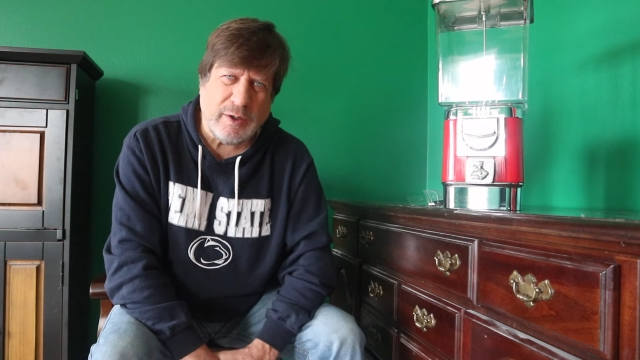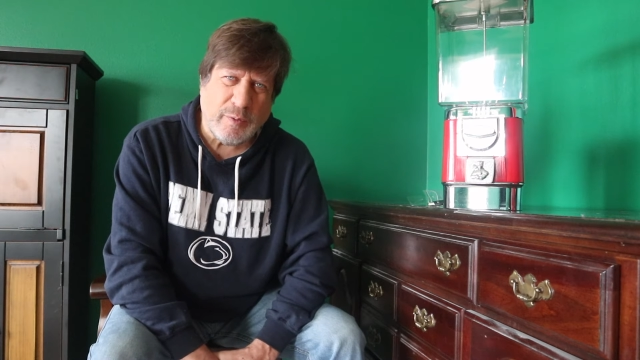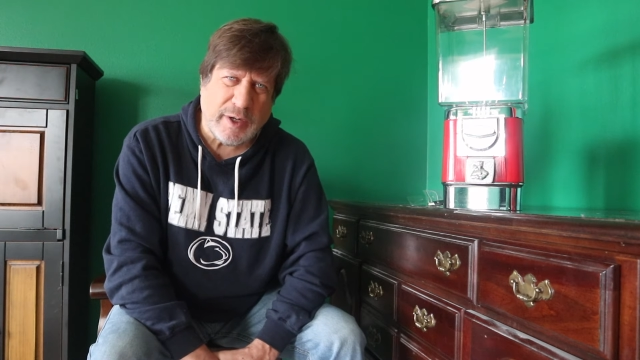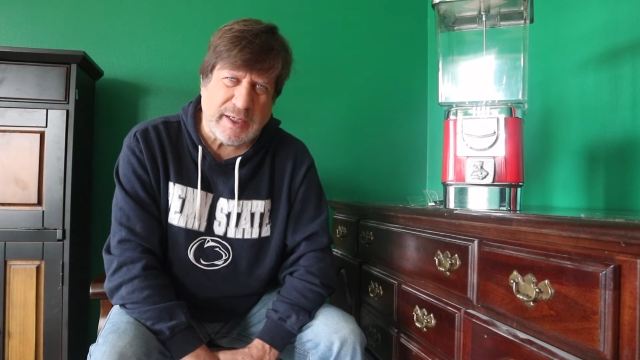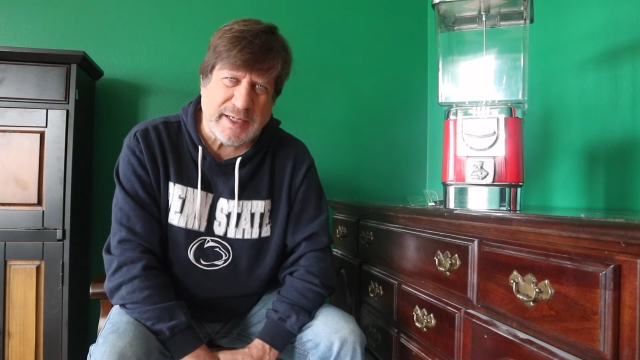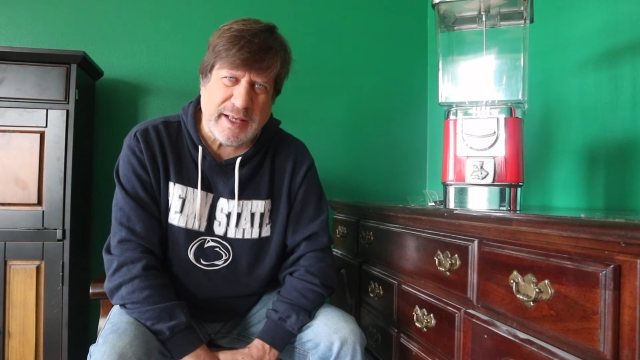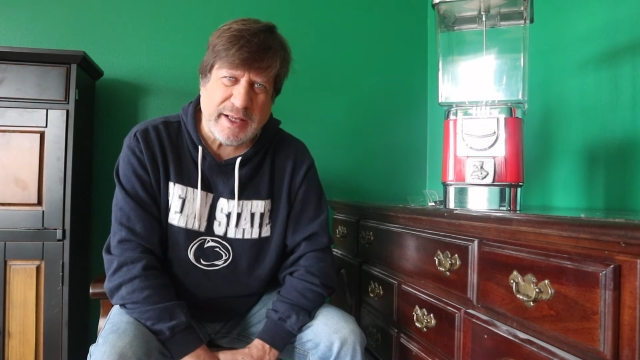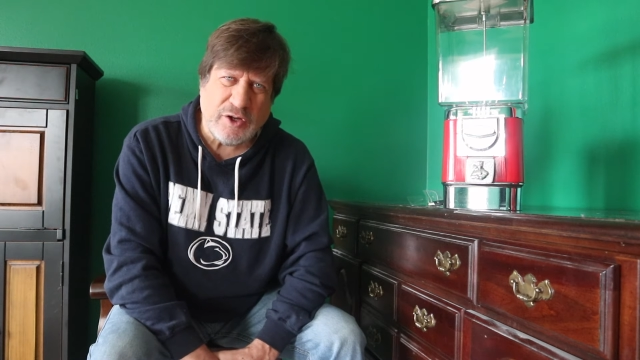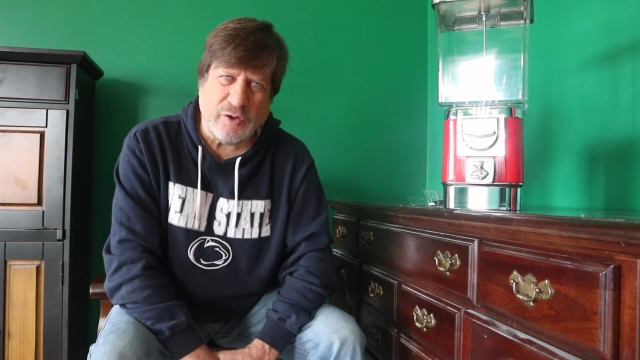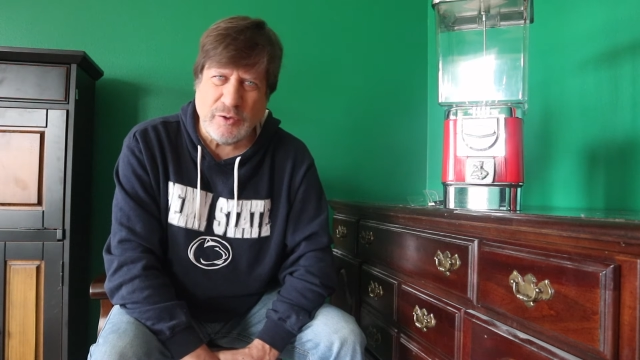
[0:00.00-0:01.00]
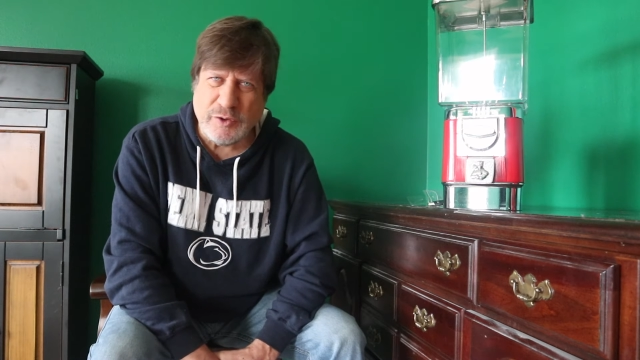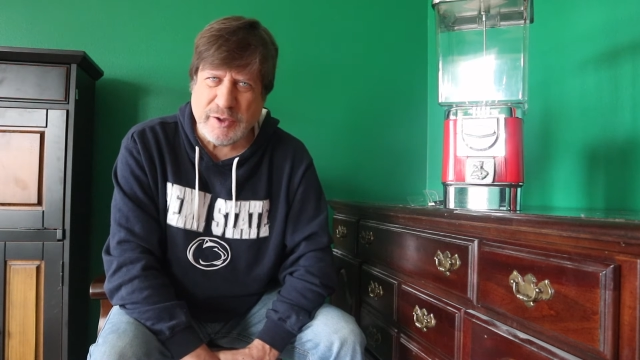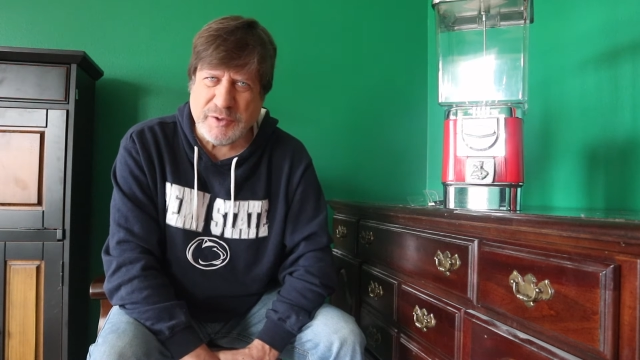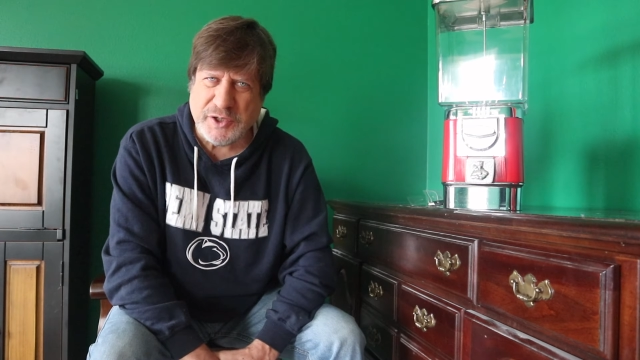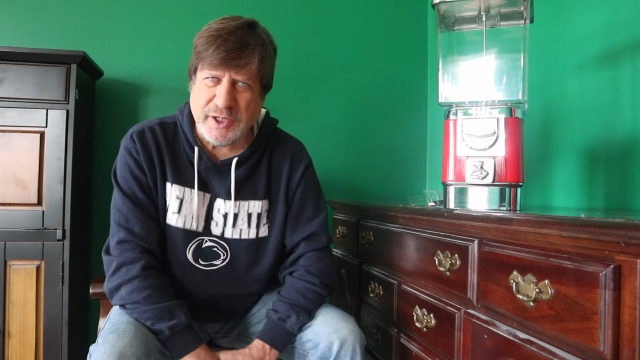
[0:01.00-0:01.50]
when I say that you lose a
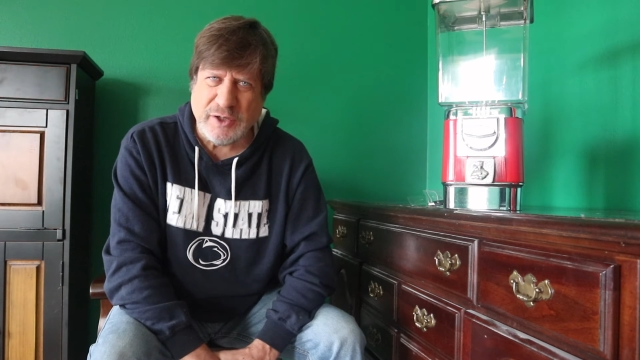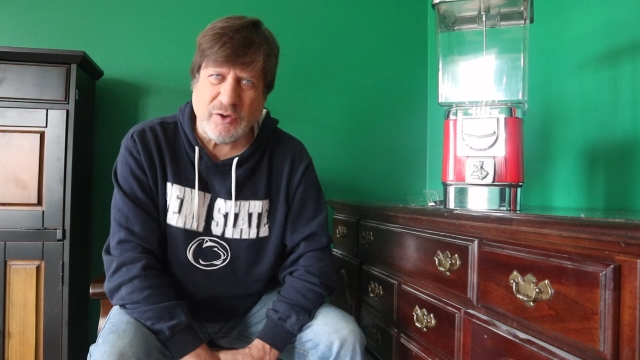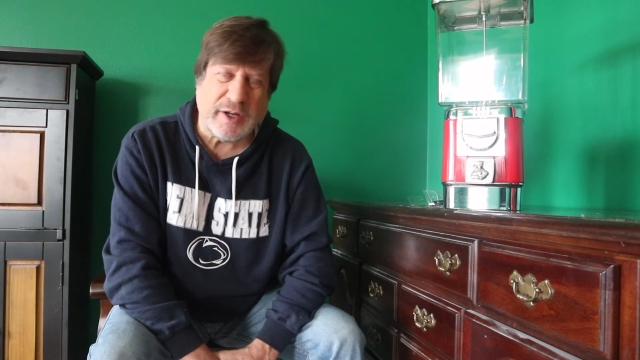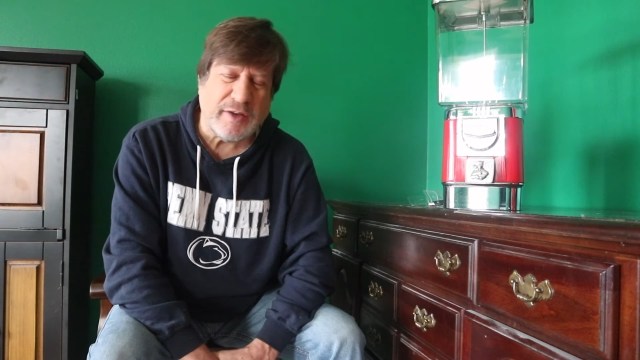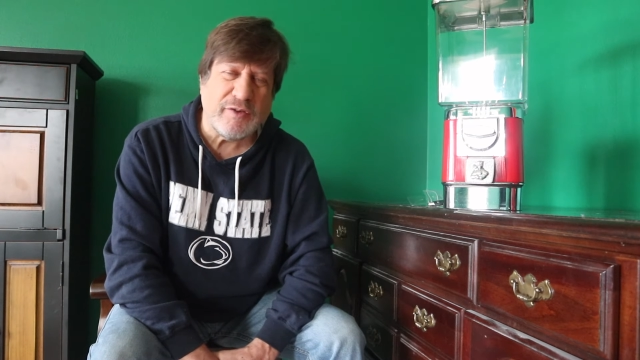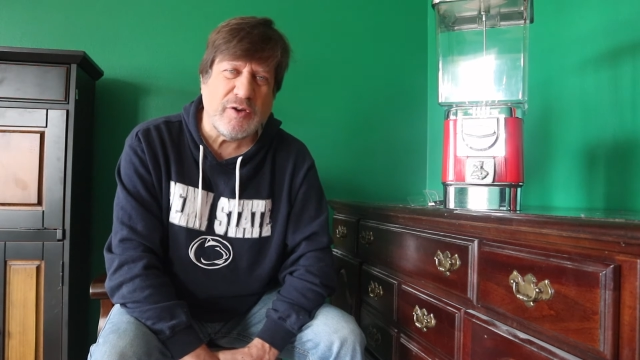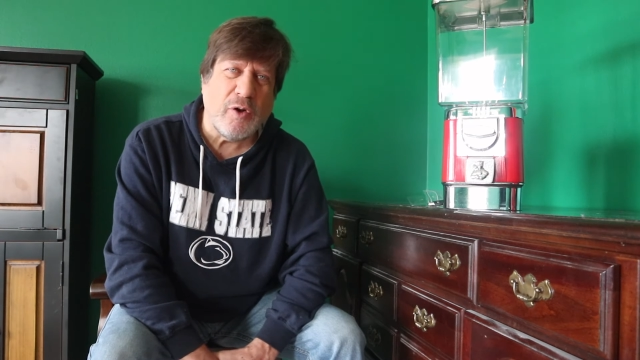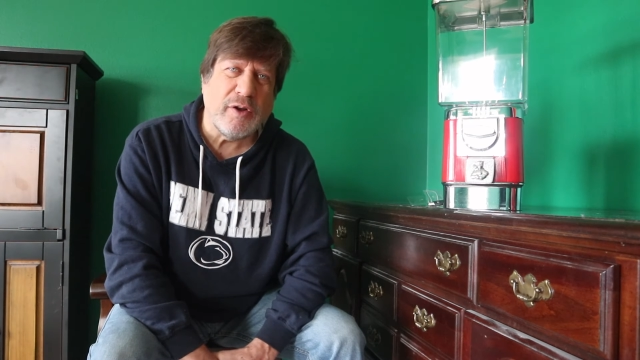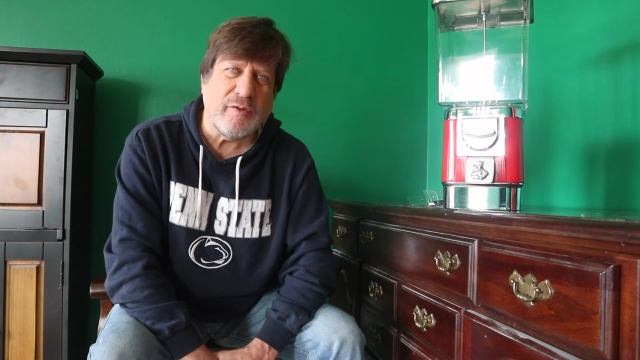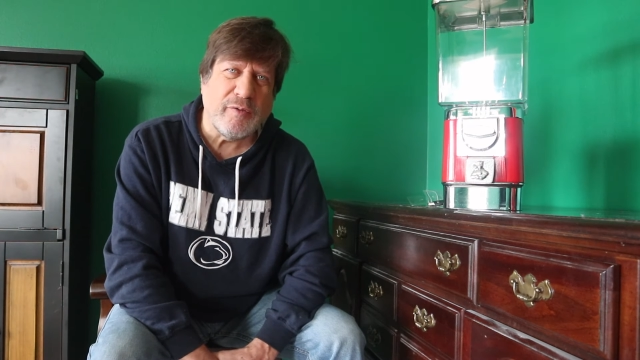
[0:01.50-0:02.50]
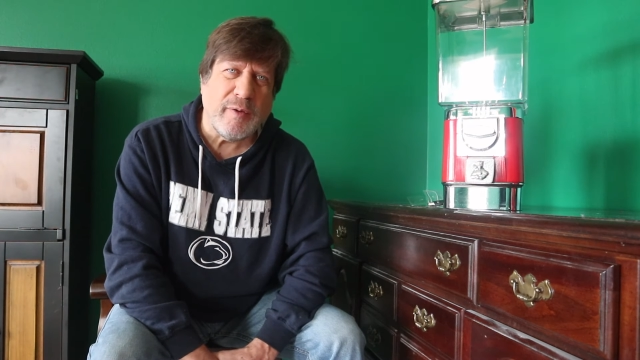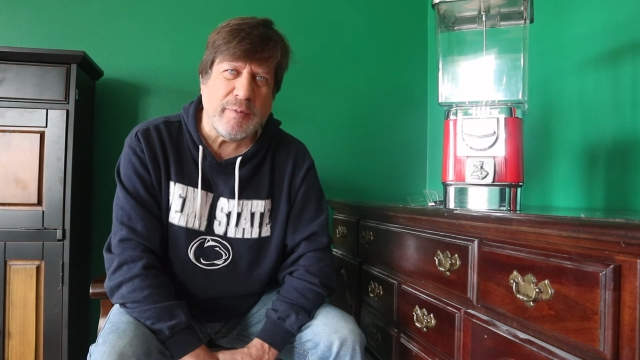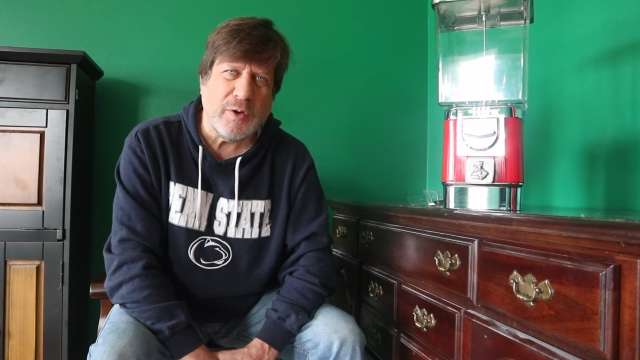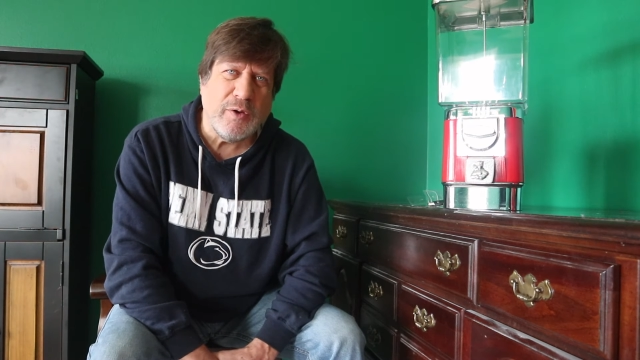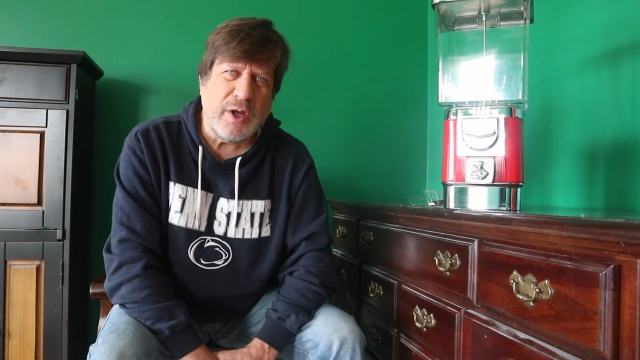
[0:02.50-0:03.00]
machine or it gets stolen from
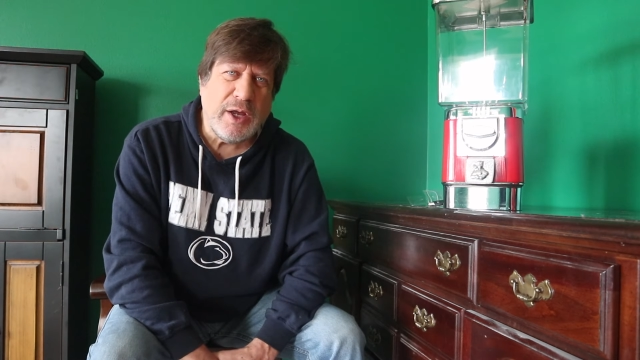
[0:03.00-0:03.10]
you.